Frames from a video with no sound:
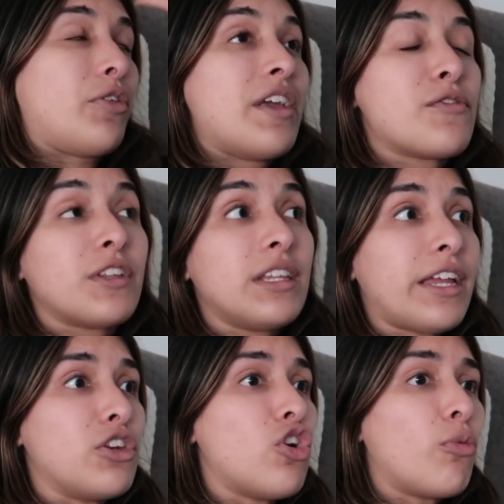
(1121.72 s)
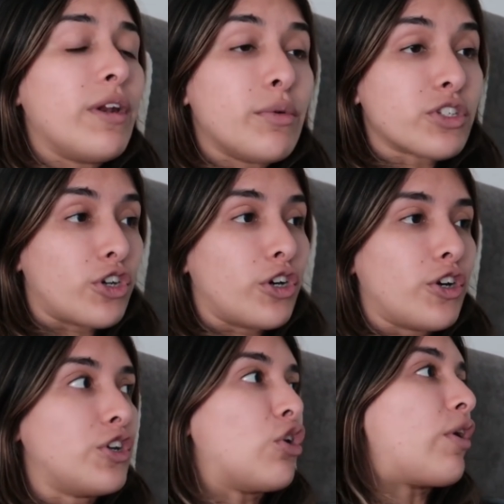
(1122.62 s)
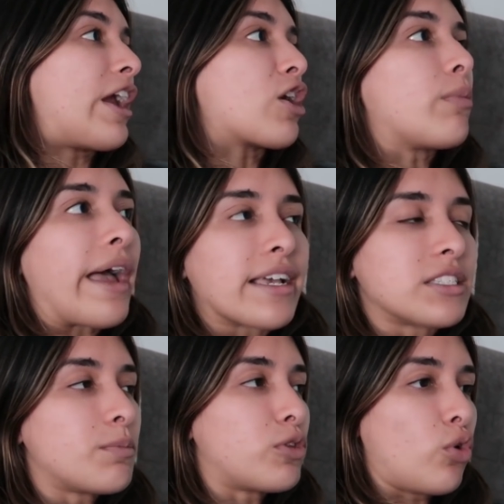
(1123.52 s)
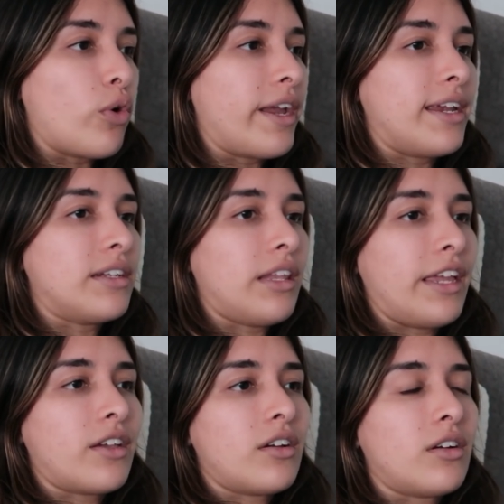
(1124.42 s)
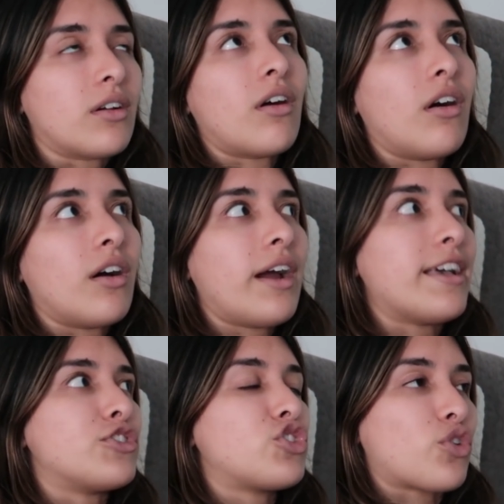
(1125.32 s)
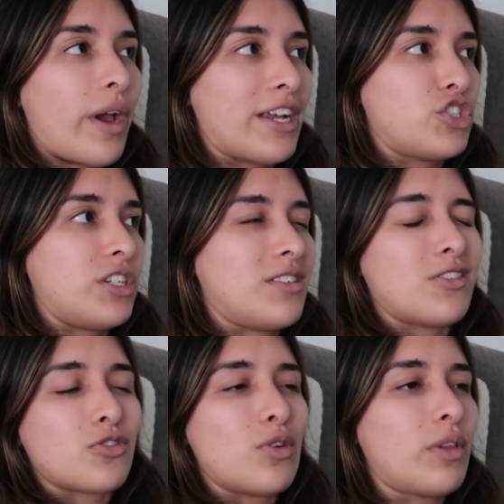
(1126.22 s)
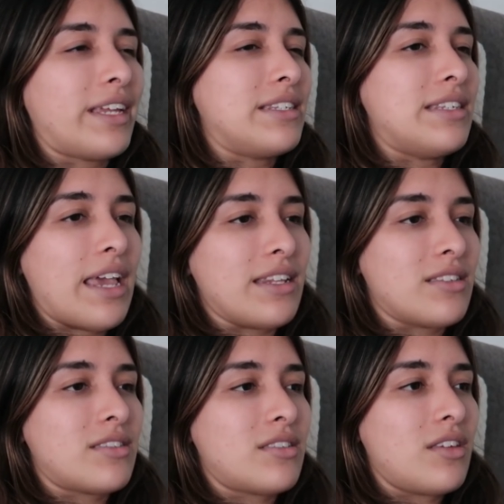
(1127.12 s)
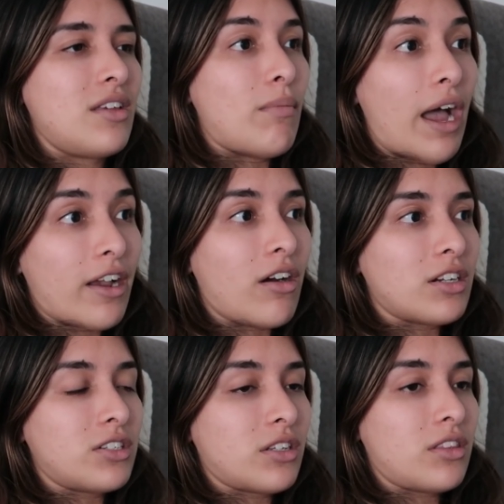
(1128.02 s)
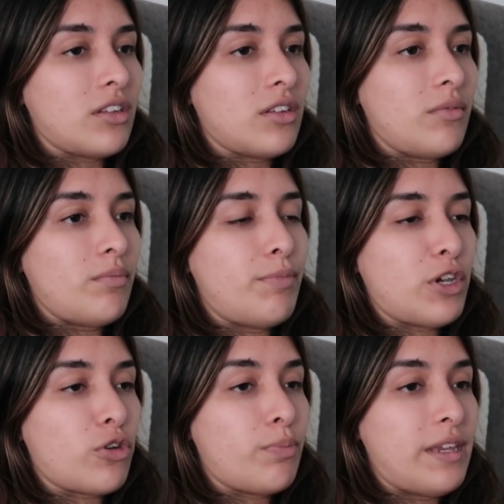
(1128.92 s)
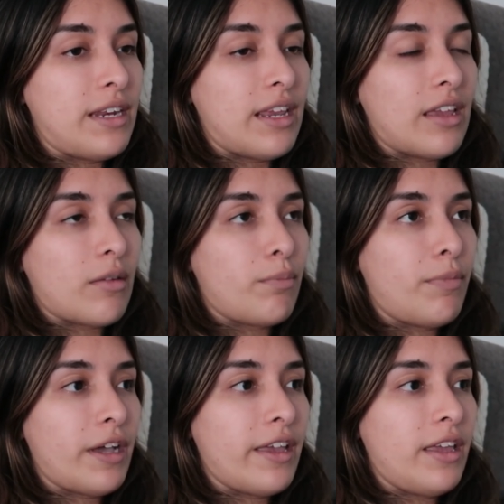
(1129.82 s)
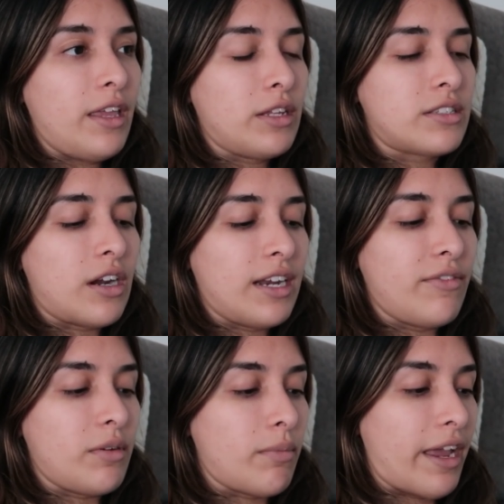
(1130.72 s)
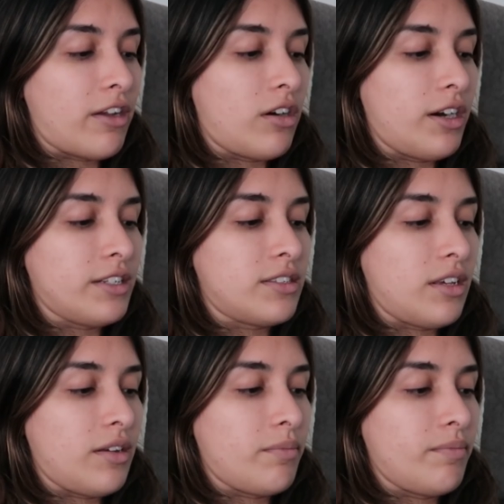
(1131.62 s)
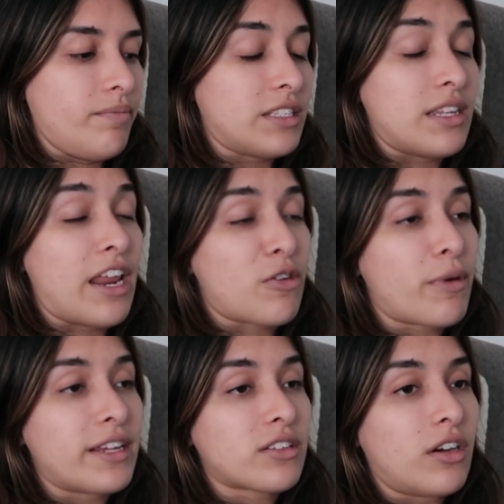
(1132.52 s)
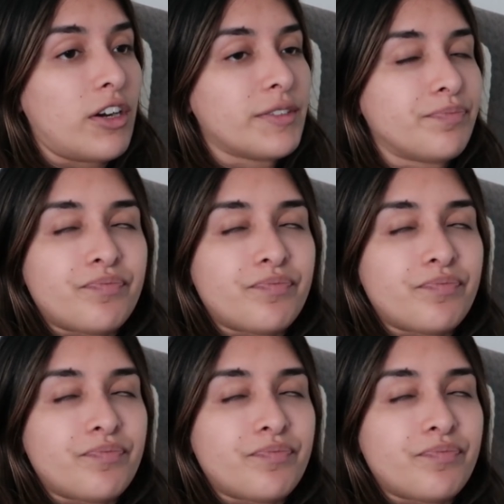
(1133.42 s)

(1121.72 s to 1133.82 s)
know, thankfully, like nobody was hurt, no airbags deployed. Like her car has scratches, there's no like dents. My car took the bigger beating, but it's not even my car. It's an enterprise car